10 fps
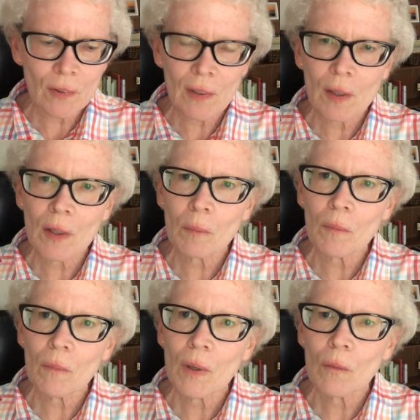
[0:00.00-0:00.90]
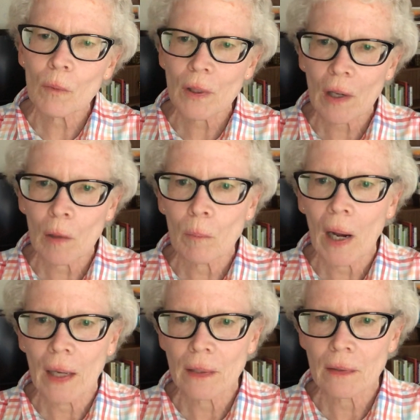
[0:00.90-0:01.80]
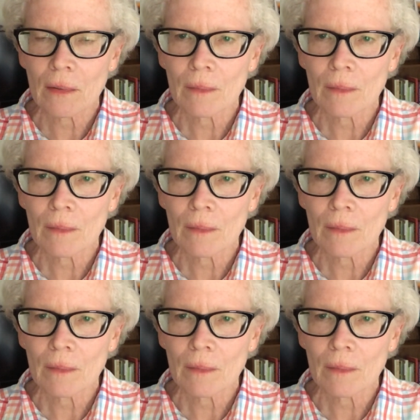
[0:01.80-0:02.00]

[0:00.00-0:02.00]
see them with our mind.